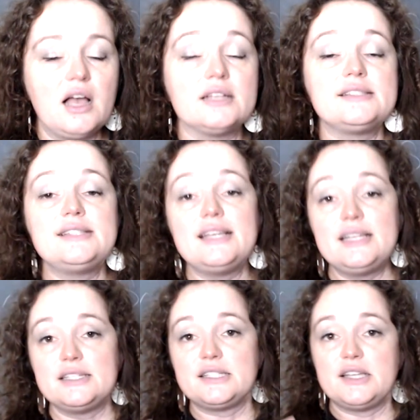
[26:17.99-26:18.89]

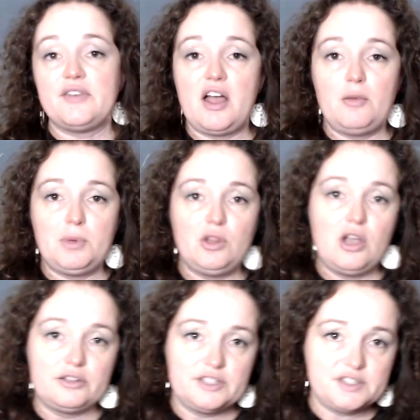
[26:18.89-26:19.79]
cities develop
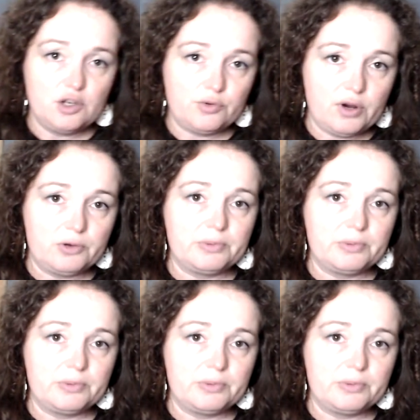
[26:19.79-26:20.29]
along the Silk Road.